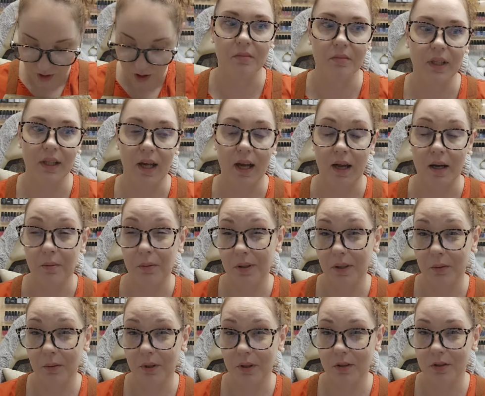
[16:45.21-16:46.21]
Like, happy
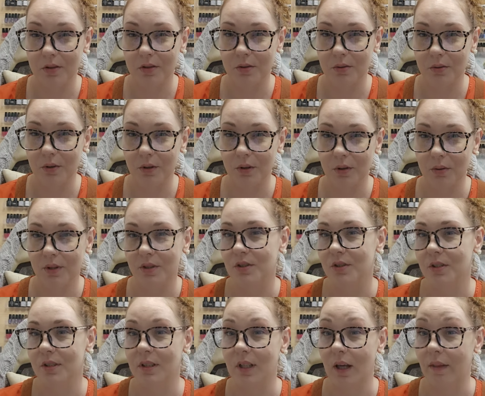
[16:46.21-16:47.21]
to be in the studio and
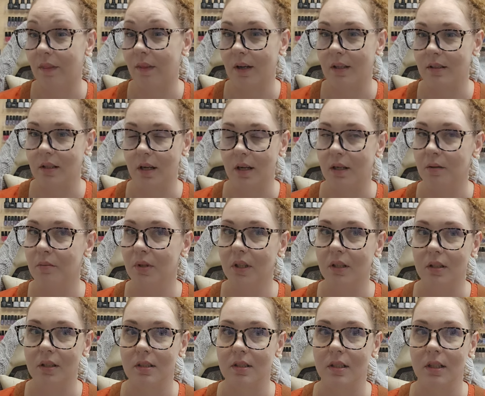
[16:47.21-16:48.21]
just get that time
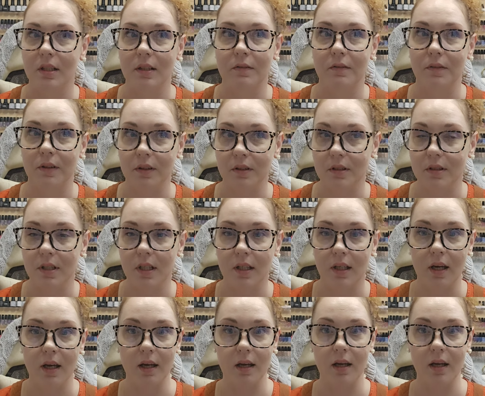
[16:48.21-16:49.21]
because it feels
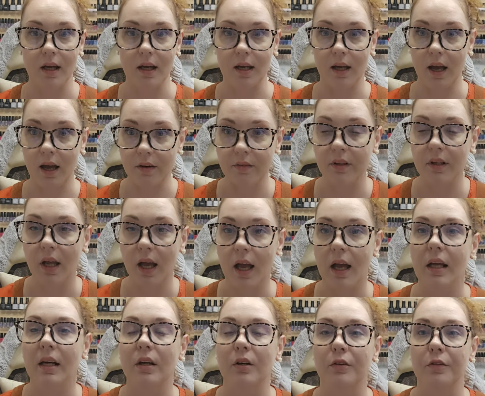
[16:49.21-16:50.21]
like I haven't
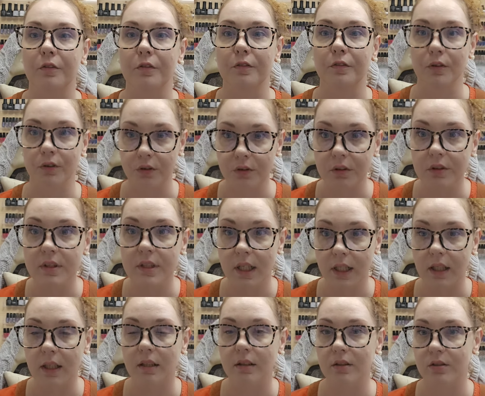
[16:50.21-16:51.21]
had a full
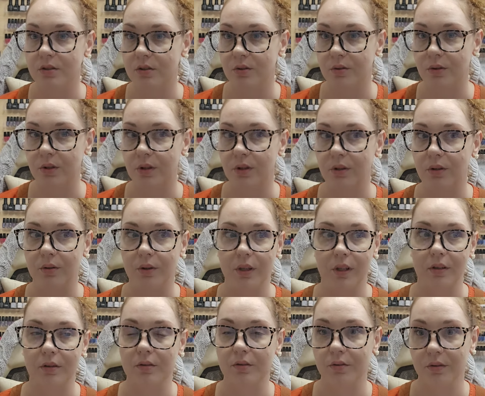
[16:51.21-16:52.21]
day in the studio
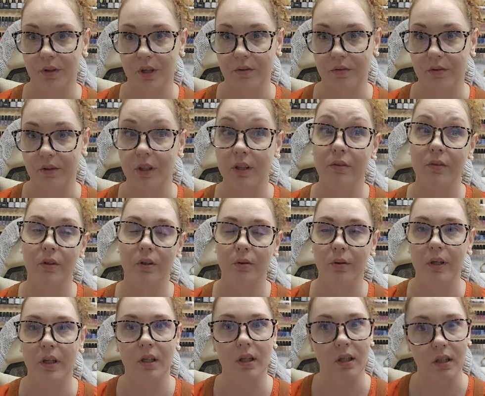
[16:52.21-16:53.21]
in forever, even though
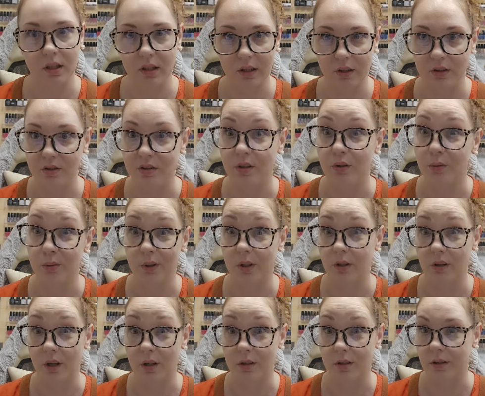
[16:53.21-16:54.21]
I didn't get in here till 3
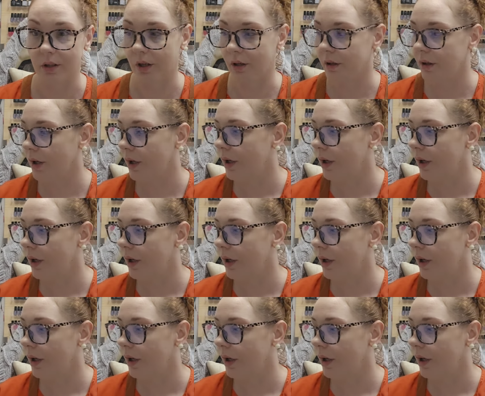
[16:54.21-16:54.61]
o'clock today.